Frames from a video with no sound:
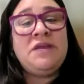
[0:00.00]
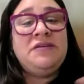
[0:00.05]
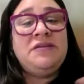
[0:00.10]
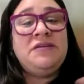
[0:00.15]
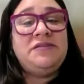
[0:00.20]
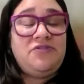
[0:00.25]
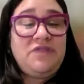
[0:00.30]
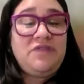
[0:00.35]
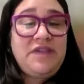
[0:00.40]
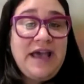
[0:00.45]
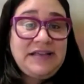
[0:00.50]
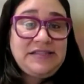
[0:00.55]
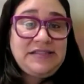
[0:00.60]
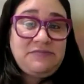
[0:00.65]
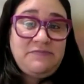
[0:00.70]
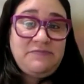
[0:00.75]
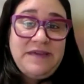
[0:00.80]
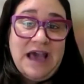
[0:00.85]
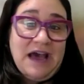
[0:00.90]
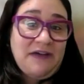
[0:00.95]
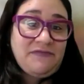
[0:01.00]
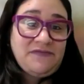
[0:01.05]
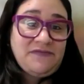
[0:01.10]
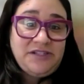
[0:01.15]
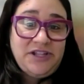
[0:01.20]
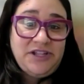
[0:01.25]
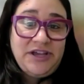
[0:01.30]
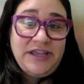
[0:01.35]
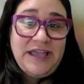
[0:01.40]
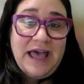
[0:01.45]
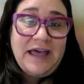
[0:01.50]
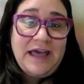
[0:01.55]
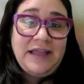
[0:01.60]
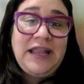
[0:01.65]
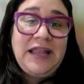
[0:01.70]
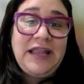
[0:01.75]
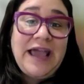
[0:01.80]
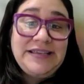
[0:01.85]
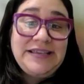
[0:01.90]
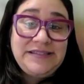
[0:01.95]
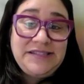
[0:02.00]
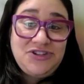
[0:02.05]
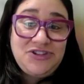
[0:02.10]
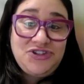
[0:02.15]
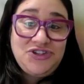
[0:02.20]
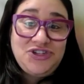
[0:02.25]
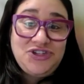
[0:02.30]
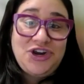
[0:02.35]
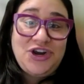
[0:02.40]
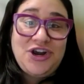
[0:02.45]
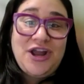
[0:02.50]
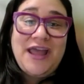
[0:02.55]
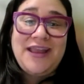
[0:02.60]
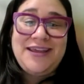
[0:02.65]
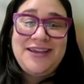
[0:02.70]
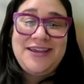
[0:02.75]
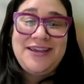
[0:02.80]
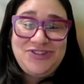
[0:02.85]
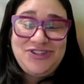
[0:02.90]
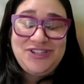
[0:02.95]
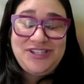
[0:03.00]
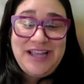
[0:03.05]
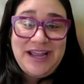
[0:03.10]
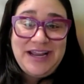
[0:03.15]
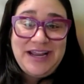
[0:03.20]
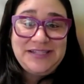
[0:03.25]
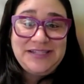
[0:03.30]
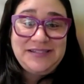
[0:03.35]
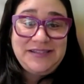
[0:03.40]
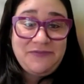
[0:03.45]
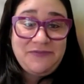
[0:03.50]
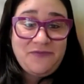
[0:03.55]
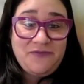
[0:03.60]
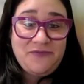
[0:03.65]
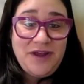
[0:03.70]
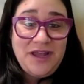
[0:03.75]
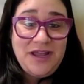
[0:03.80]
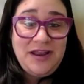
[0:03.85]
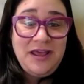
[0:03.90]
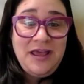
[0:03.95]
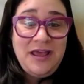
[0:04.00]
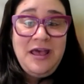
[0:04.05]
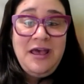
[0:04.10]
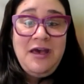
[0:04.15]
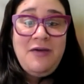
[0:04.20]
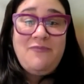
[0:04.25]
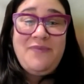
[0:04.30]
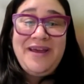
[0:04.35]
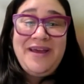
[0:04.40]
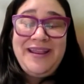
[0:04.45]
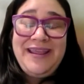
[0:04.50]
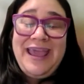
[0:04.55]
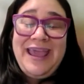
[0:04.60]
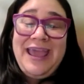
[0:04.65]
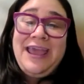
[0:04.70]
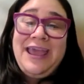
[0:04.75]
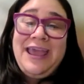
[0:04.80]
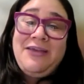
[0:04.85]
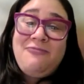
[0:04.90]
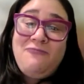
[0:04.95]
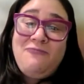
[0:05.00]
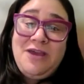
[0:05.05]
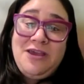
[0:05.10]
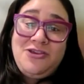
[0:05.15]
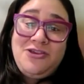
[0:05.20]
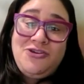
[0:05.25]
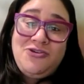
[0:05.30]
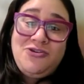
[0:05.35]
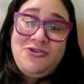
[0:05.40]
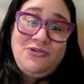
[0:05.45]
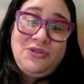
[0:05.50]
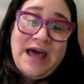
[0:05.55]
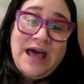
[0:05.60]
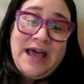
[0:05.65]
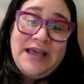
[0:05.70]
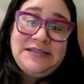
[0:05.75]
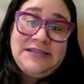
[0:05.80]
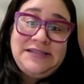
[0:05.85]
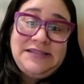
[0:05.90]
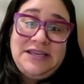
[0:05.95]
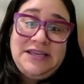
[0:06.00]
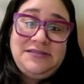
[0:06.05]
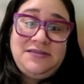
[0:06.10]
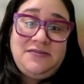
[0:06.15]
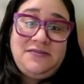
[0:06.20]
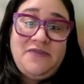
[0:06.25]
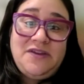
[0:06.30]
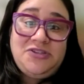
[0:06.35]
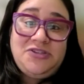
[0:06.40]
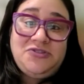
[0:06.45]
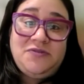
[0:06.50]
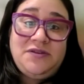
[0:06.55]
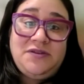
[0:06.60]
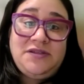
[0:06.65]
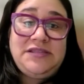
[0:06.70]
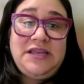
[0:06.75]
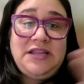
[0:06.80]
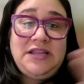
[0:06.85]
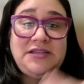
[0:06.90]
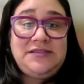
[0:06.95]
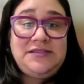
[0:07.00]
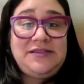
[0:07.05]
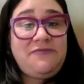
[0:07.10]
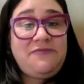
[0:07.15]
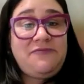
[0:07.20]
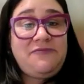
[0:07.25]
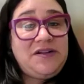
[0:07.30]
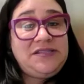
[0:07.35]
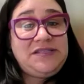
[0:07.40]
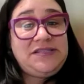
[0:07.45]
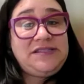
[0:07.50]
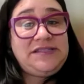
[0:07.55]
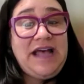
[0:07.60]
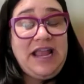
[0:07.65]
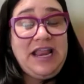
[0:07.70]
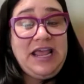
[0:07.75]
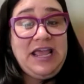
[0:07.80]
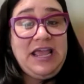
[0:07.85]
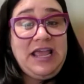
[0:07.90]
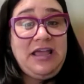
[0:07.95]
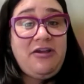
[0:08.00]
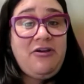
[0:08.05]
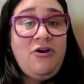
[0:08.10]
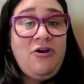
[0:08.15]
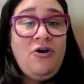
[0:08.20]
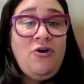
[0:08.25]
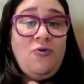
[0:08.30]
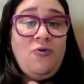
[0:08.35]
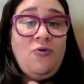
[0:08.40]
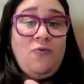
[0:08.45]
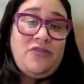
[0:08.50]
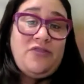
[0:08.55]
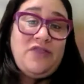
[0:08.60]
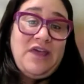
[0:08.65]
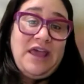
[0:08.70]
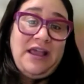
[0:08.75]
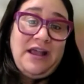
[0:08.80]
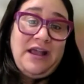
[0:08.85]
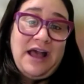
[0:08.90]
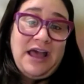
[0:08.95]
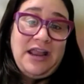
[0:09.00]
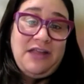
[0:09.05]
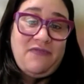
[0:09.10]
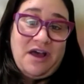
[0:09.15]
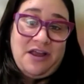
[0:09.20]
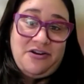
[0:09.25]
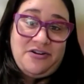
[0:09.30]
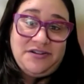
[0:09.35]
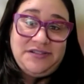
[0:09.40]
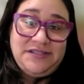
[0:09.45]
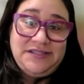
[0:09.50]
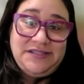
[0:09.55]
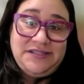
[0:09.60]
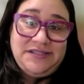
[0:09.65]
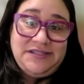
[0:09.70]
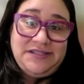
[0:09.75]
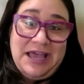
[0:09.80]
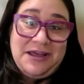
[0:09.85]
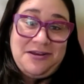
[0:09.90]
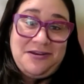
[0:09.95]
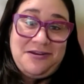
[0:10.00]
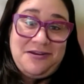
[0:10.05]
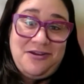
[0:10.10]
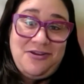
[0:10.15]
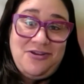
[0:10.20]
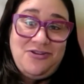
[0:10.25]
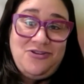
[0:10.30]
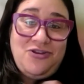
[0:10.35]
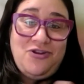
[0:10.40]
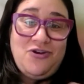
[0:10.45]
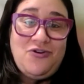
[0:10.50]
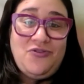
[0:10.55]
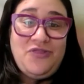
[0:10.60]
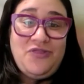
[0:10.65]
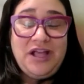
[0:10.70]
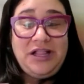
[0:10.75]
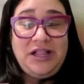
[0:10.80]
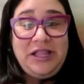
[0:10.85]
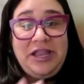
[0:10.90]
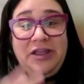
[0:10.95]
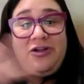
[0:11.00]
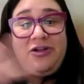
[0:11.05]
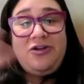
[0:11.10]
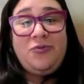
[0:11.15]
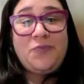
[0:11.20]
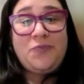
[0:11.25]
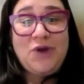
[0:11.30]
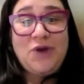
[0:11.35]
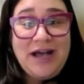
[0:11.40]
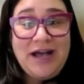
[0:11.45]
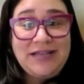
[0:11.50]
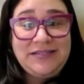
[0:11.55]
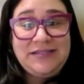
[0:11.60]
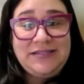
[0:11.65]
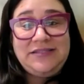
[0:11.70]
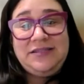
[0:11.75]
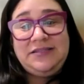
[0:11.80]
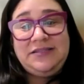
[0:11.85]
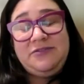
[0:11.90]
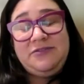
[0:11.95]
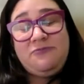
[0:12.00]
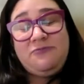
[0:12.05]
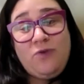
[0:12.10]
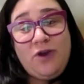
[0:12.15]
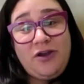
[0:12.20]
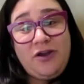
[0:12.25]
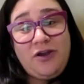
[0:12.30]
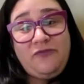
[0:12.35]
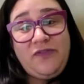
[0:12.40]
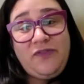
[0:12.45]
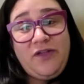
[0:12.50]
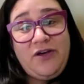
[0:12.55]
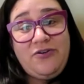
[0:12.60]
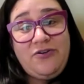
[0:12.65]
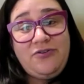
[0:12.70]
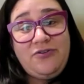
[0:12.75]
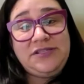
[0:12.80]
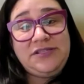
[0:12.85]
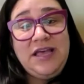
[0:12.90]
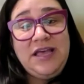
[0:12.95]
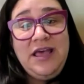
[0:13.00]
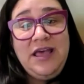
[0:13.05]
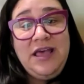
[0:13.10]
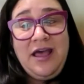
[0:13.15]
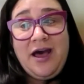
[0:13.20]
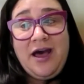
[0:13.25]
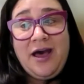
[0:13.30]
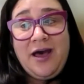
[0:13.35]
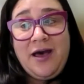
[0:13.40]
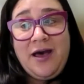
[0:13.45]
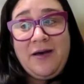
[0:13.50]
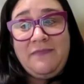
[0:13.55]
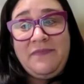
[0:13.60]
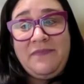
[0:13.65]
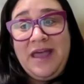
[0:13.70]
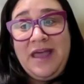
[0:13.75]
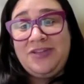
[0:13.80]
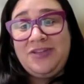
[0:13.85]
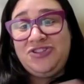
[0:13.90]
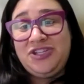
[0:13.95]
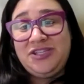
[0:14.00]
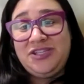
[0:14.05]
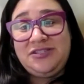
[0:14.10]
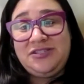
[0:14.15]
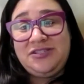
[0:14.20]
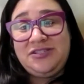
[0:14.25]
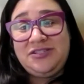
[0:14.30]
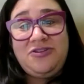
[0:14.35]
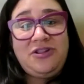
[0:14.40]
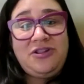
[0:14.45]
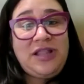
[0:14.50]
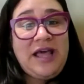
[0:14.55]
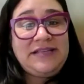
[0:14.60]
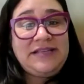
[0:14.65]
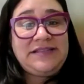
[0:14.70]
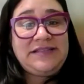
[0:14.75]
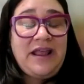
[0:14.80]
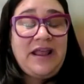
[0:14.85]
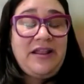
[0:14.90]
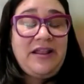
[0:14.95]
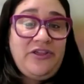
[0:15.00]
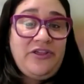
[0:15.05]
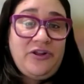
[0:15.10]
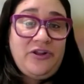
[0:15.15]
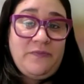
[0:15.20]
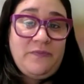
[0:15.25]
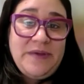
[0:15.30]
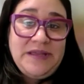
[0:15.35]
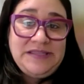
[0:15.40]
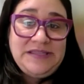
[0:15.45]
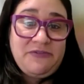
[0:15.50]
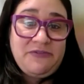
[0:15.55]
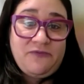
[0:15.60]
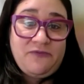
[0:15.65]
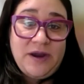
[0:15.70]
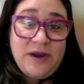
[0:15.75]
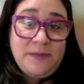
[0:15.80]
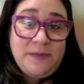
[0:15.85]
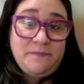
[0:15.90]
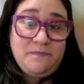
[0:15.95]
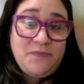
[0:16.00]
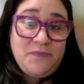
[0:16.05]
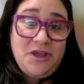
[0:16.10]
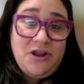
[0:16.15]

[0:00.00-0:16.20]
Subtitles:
So yes, we have to look at licensure, and each state is different, but can we utilize individuals in a different setting where they kind of understand, the clinical processes and workflows, and just utilize that a little bit different?